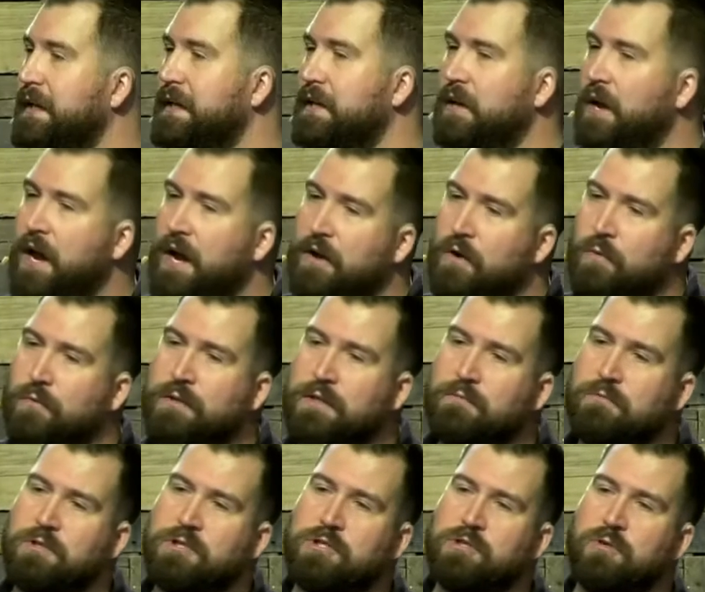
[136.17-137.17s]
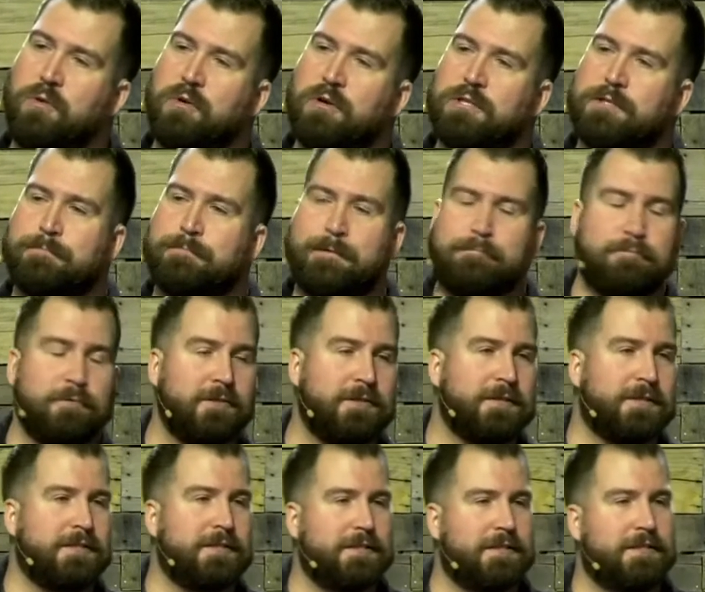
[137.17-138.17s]
he not only restores people
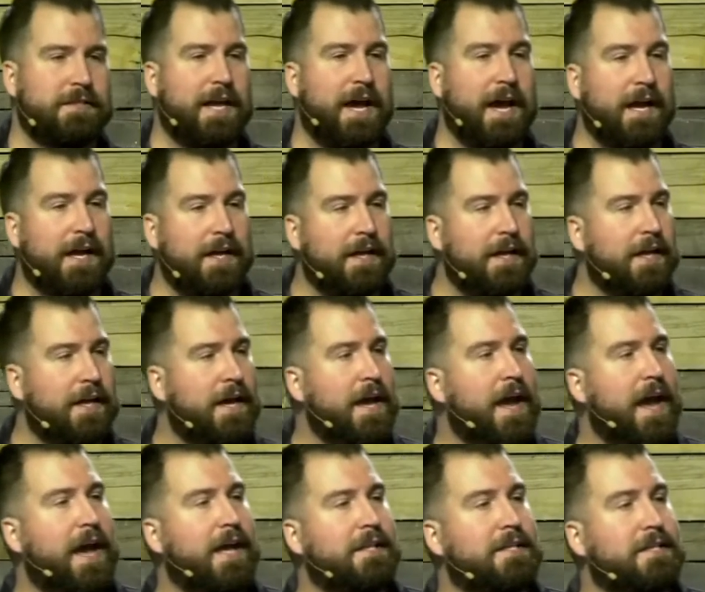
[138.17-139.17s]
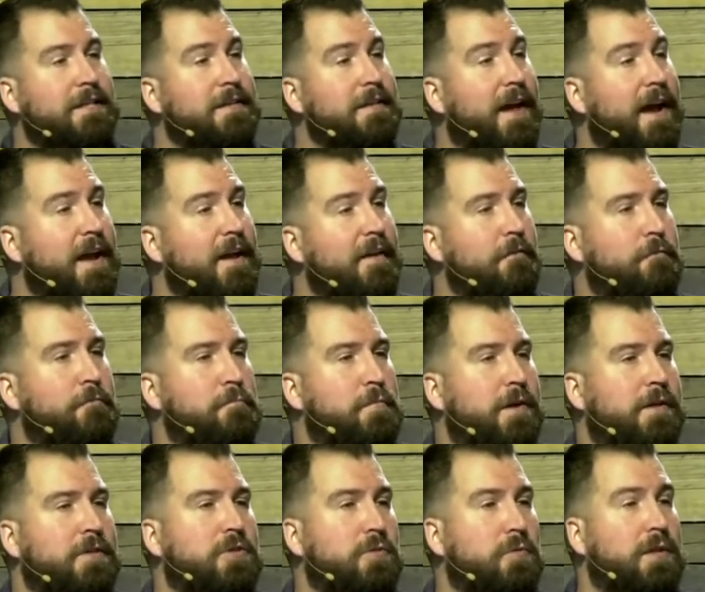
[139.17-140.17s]
to society and to life,
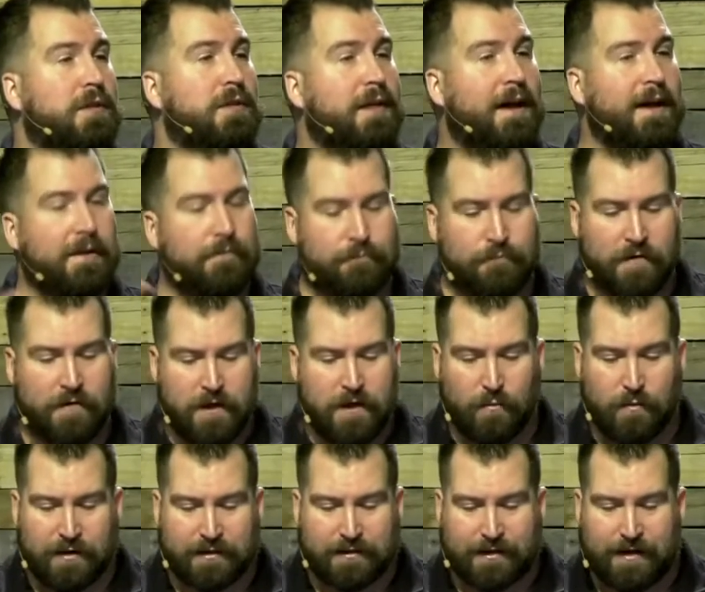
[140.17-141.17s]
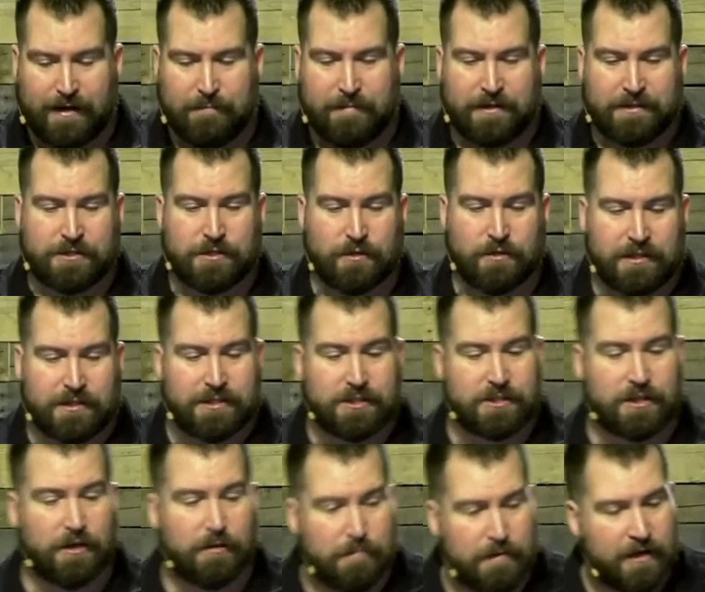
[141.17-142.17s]
but to a life with him. And so this is
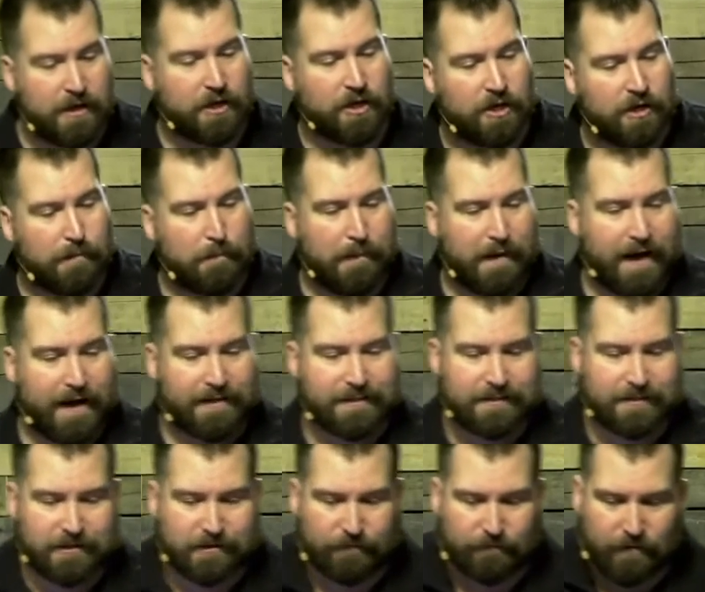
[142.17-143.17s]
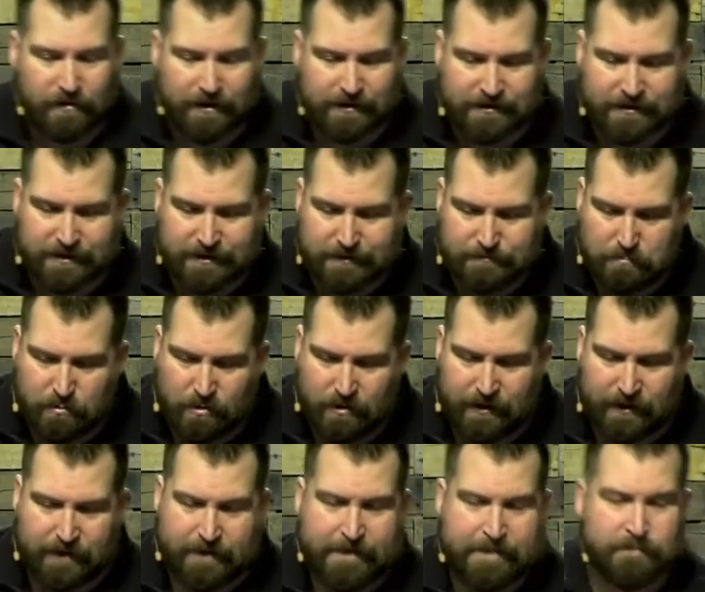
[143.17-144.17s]
going to be a good passage for us this
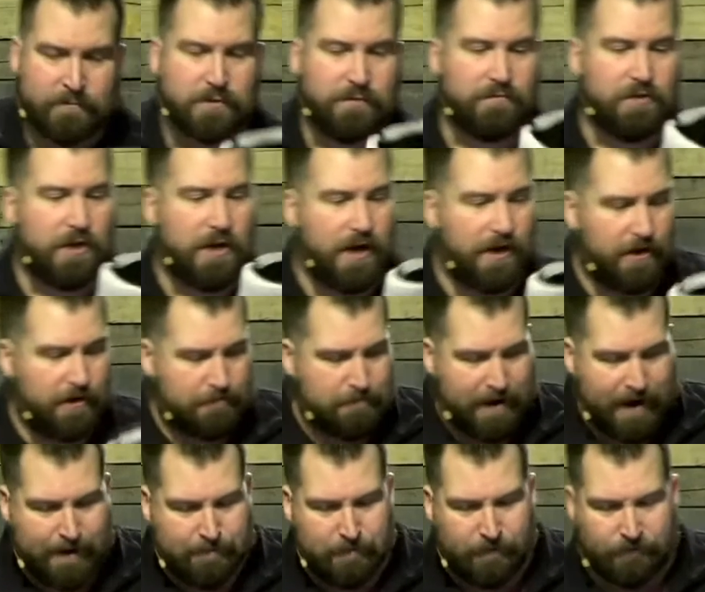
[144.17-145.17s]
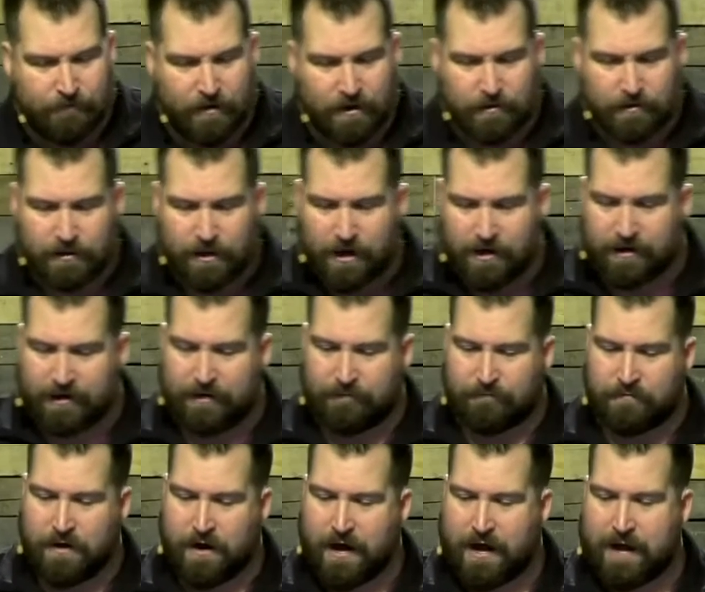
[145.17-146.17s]
morning. So if you got your Bible, follow along.
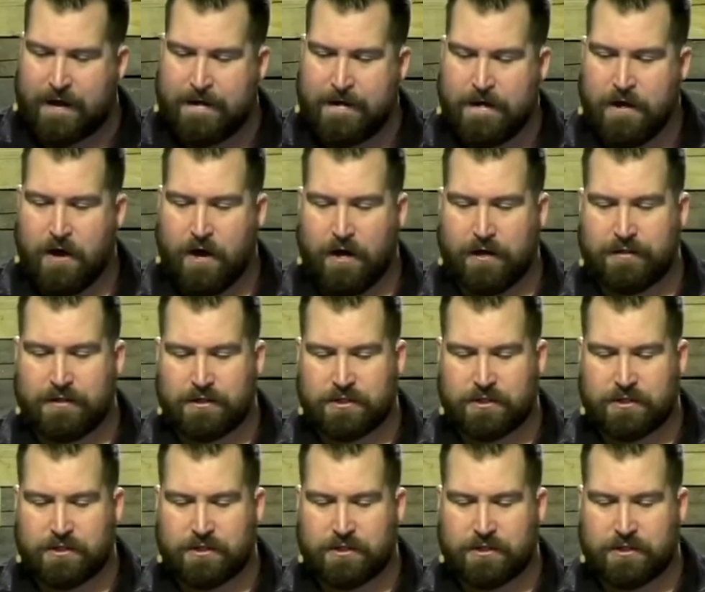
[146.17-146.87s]
If not, on the